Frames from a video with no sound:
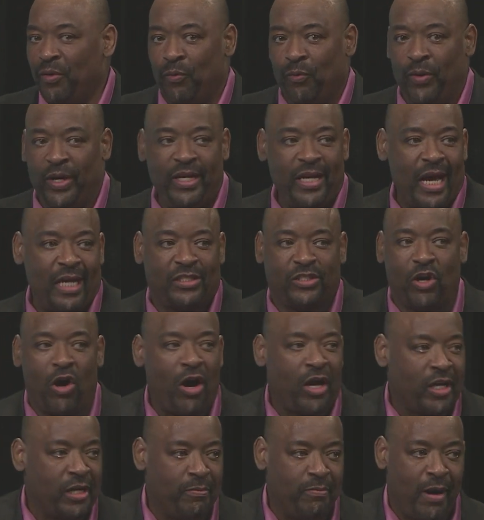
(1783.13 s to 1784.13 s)
we're not
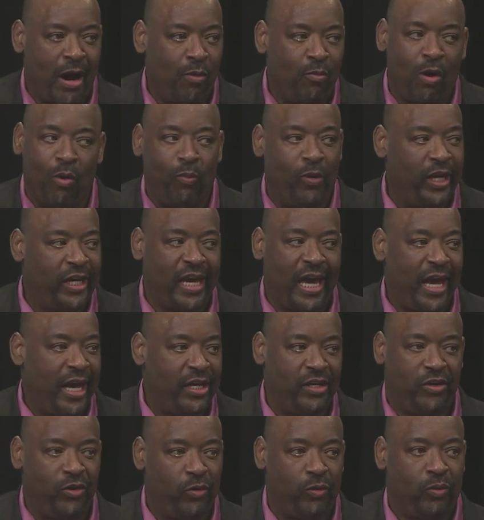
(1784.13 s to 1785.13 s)
talking about what we
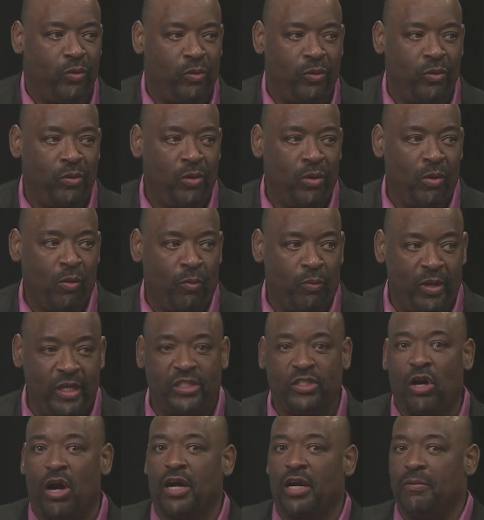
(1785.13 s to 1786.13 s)
can't do. We're
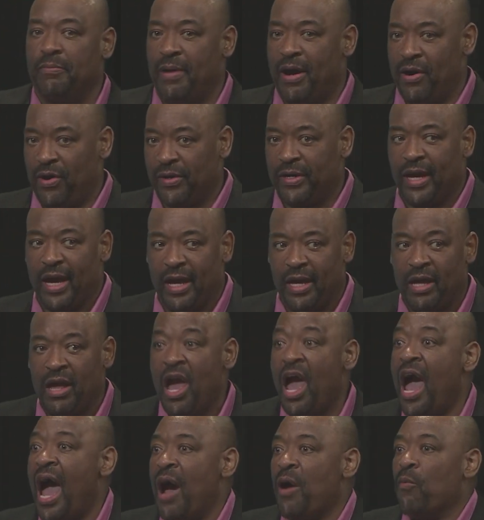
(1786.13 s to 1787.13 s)
talking about, okay,
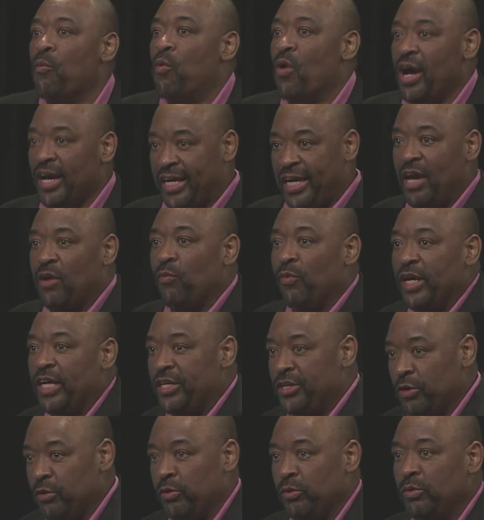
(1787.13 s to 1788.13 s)
what can we
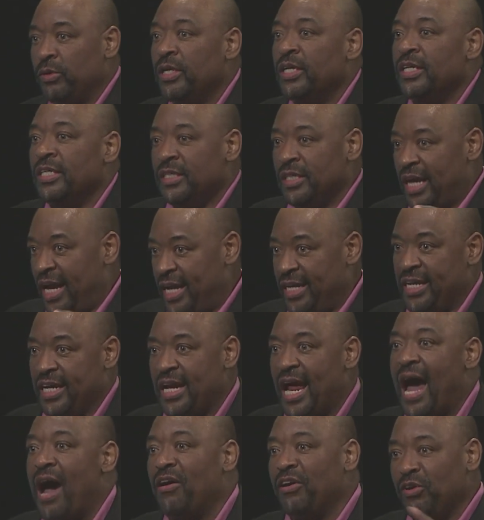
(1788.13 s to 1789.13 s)
do, and then
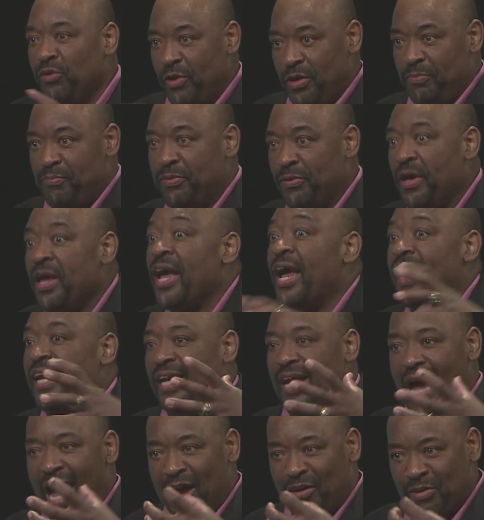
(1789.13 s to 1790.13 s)
how do we
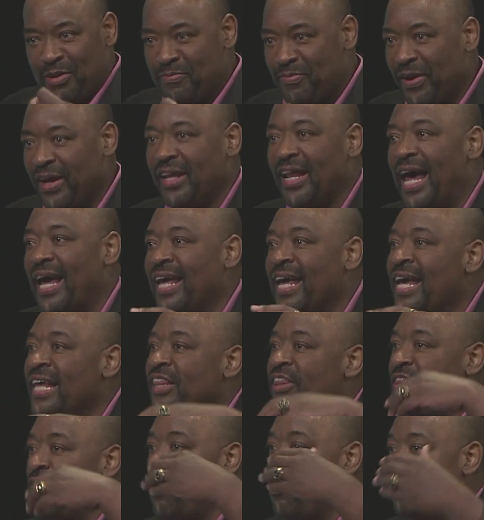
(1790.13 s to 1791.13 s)
bring, like,
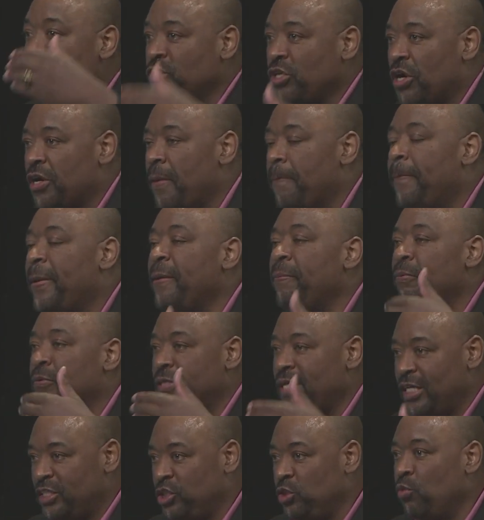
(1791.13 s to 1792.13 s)
those are the people
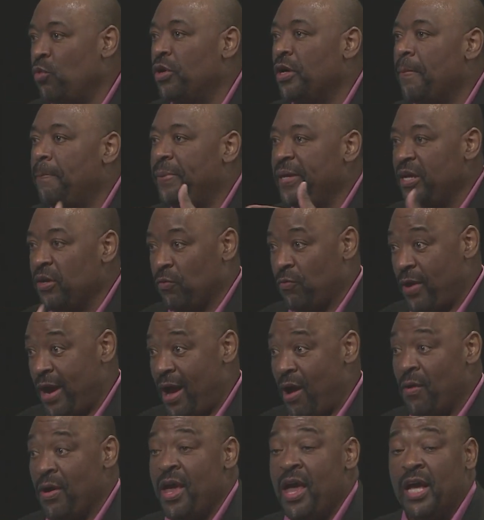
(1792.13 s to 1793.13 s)
that you want to be
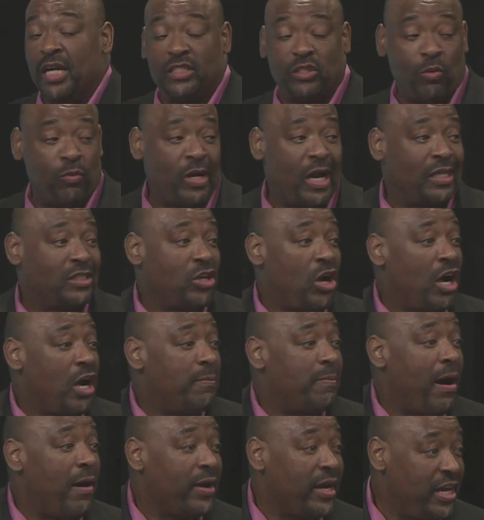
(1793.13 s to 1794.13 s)
around. And so when I talk
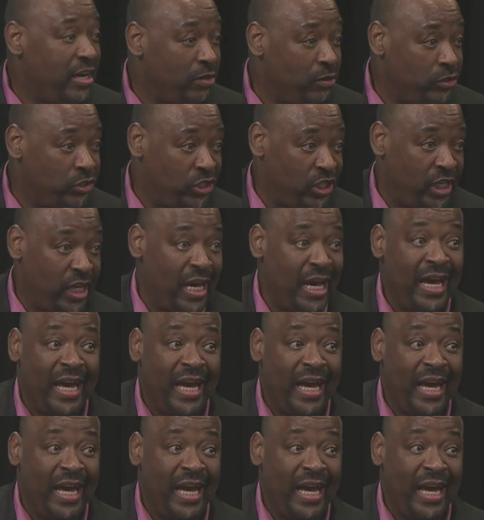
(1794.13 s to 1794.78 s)
about energy